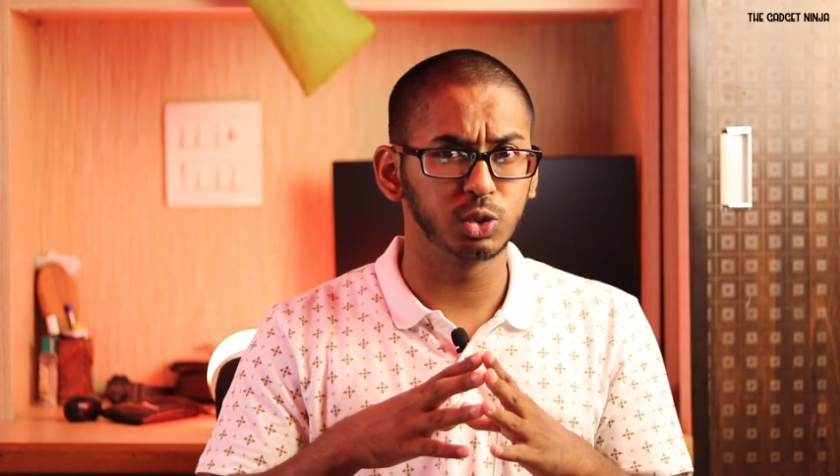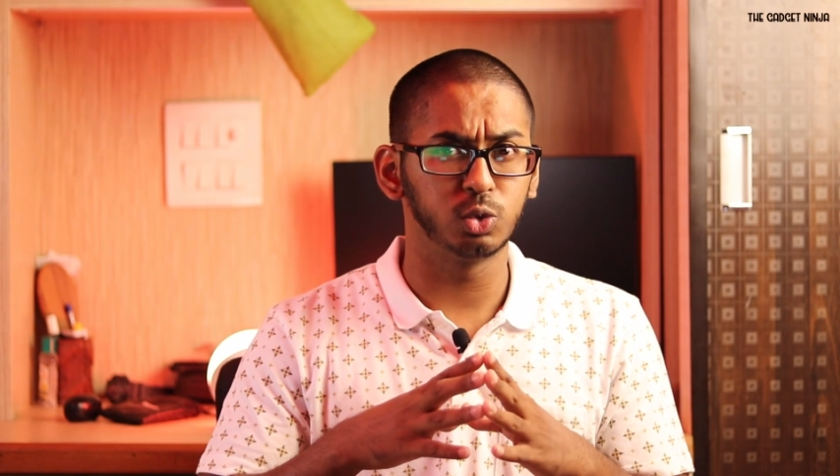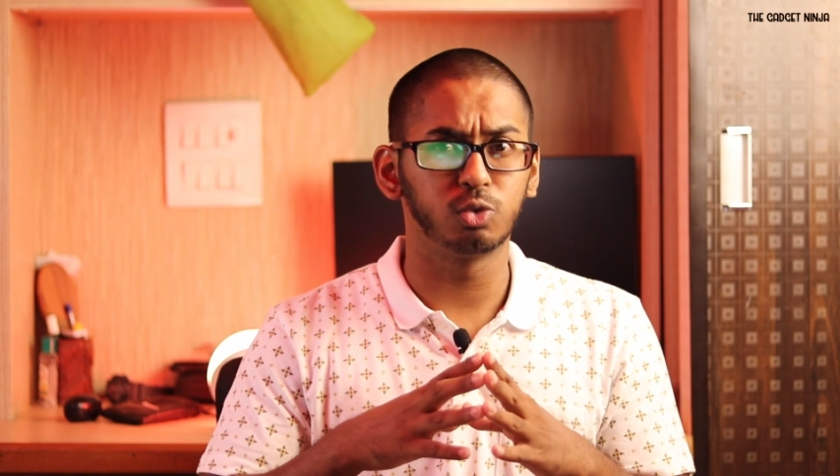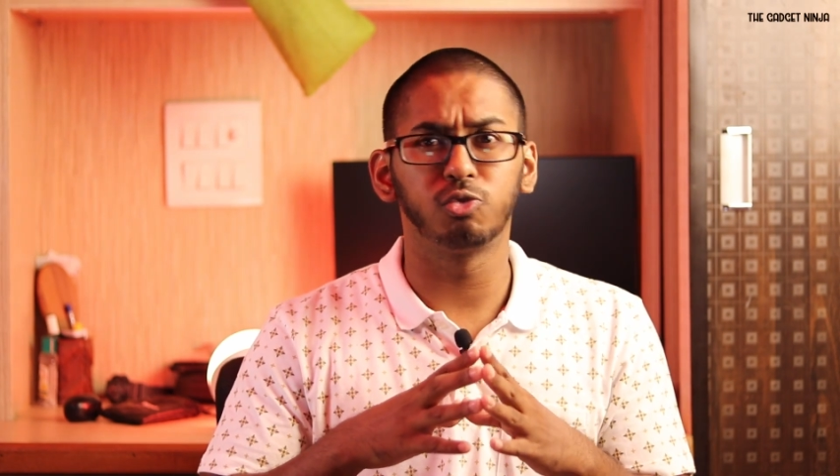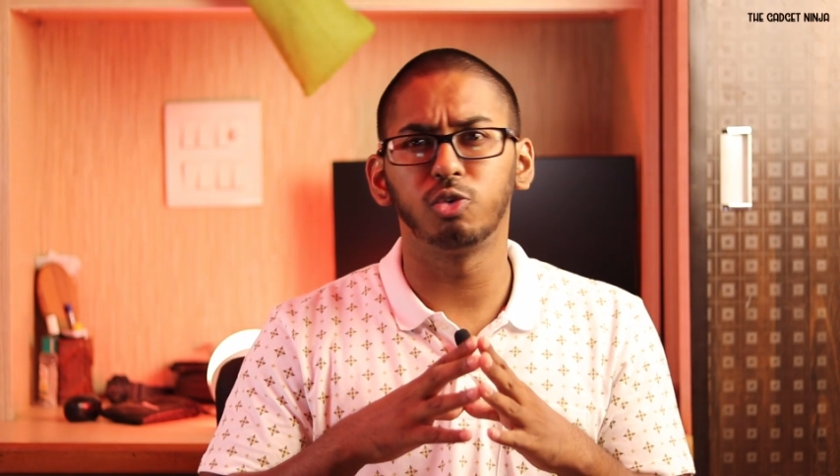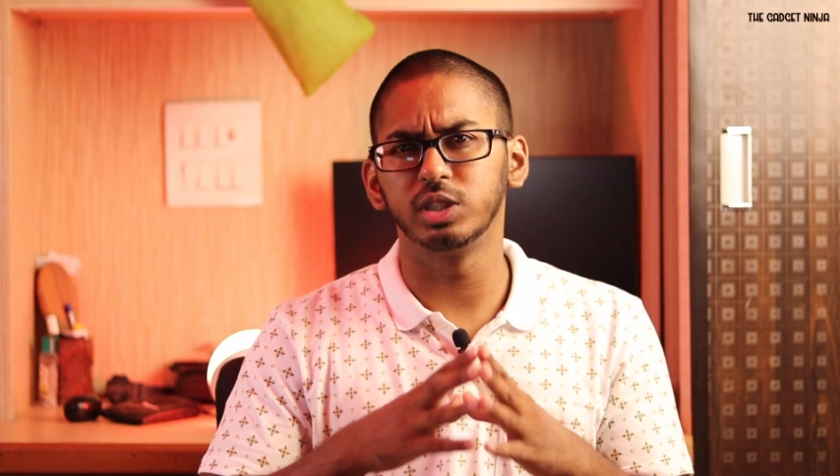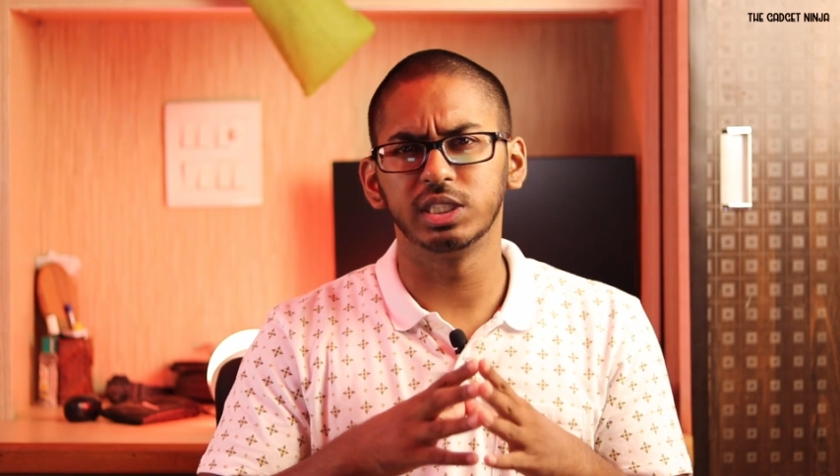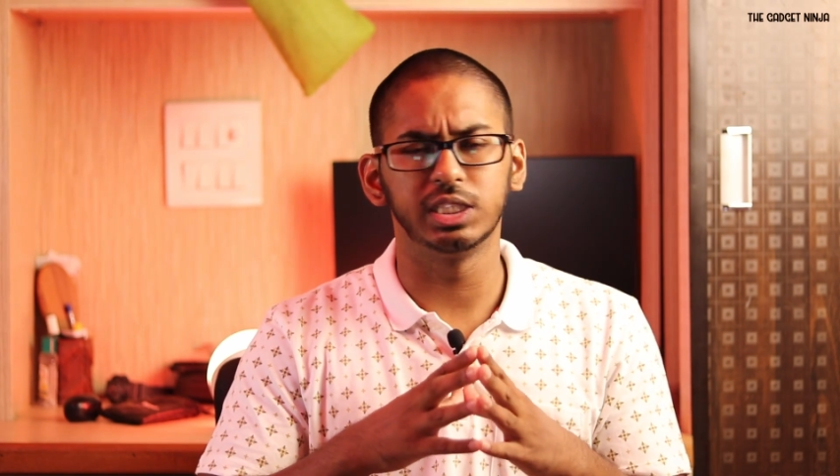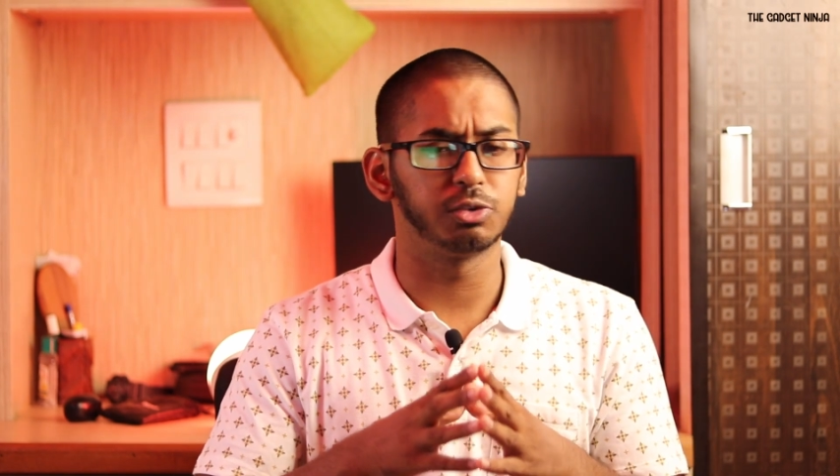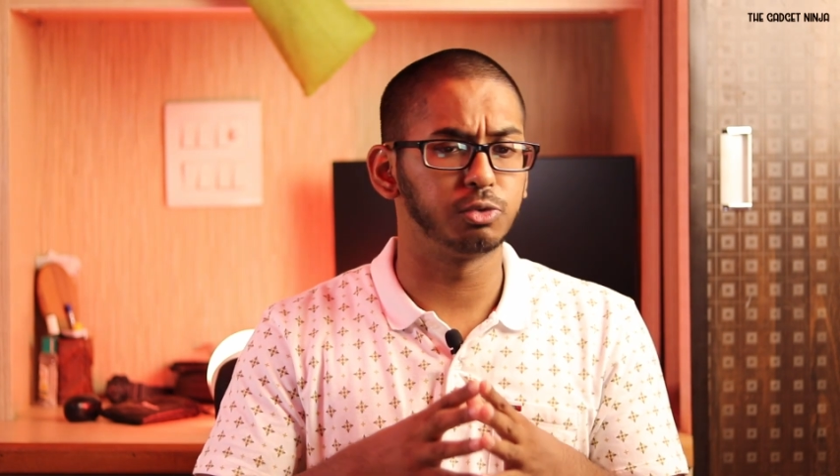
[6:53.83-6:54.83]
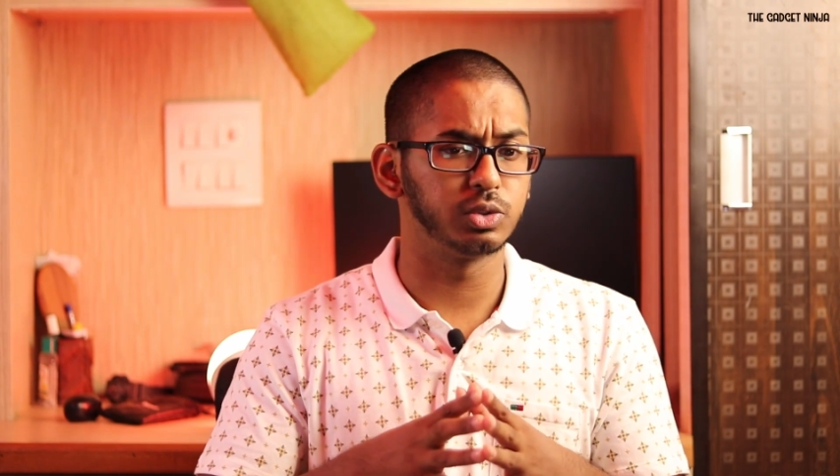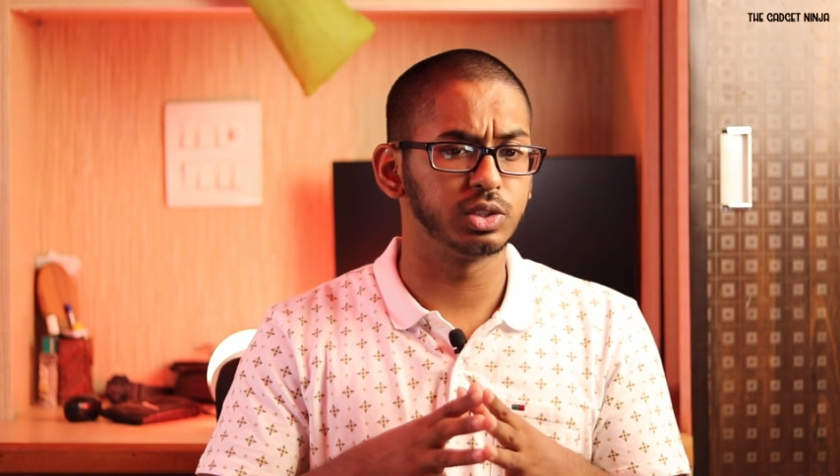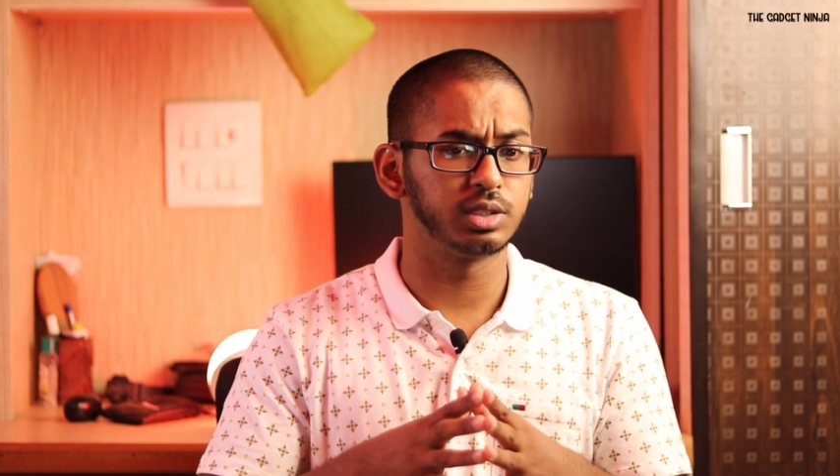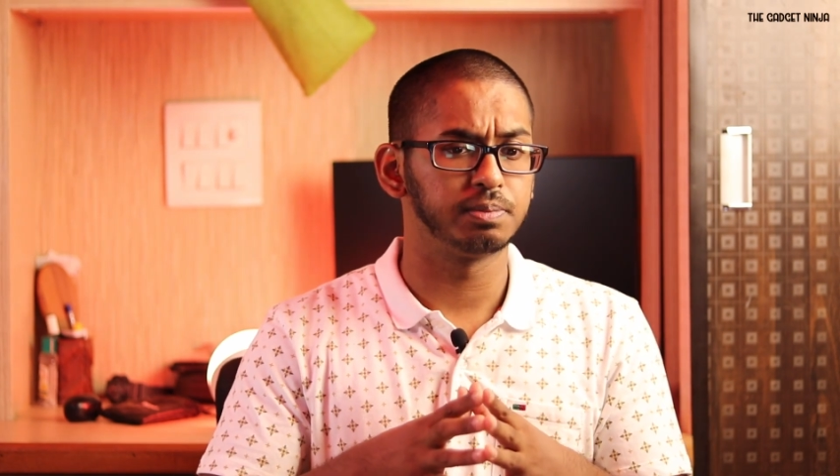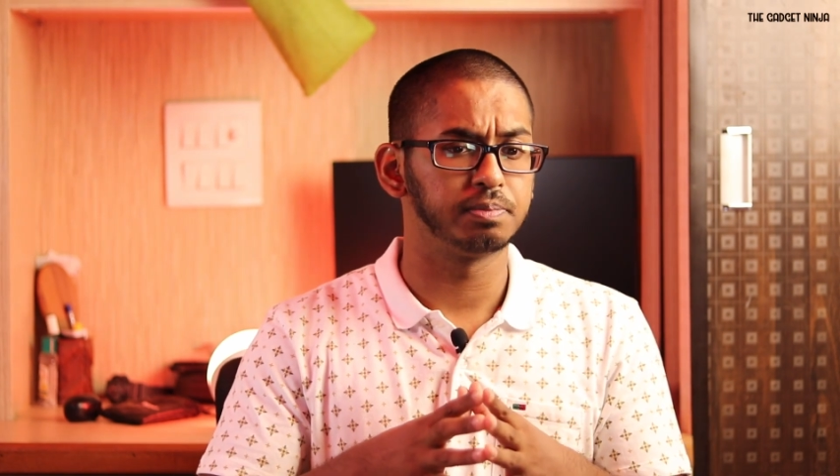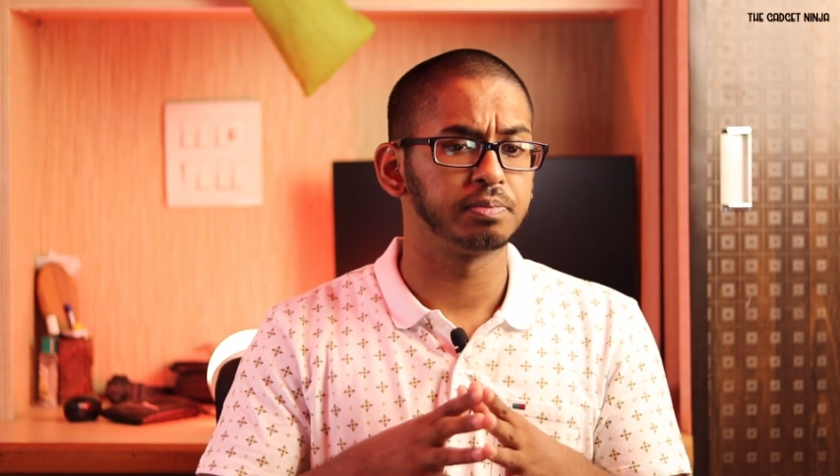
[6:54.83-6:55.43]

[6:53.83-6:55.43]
suit for these earphones.